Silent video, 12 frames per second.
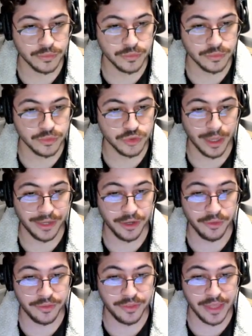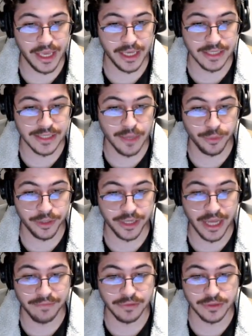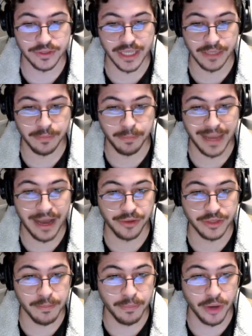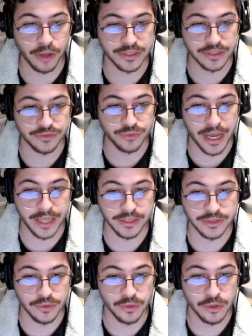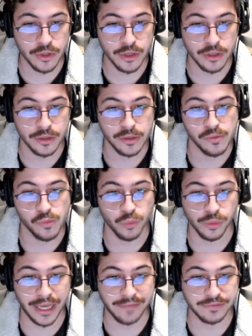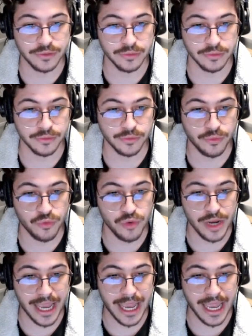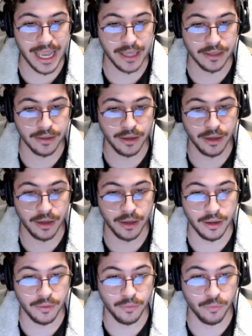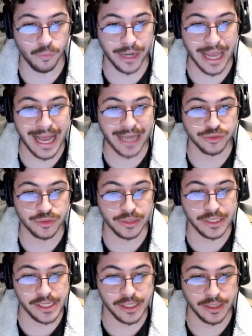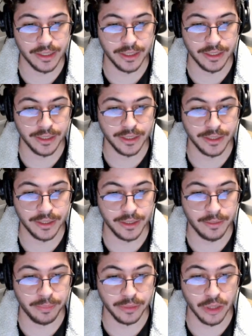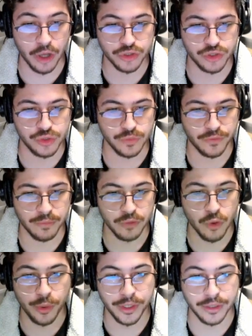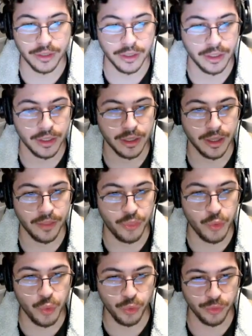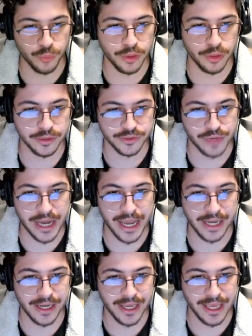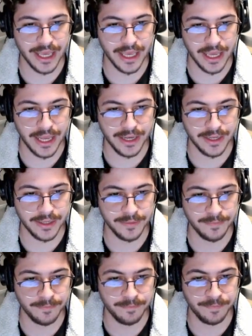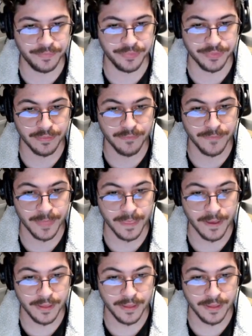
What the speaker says: So another thing is that we're gonna have to set bounding boxes, right? So we'll have to create what actually blocks you from going through the walls, right? And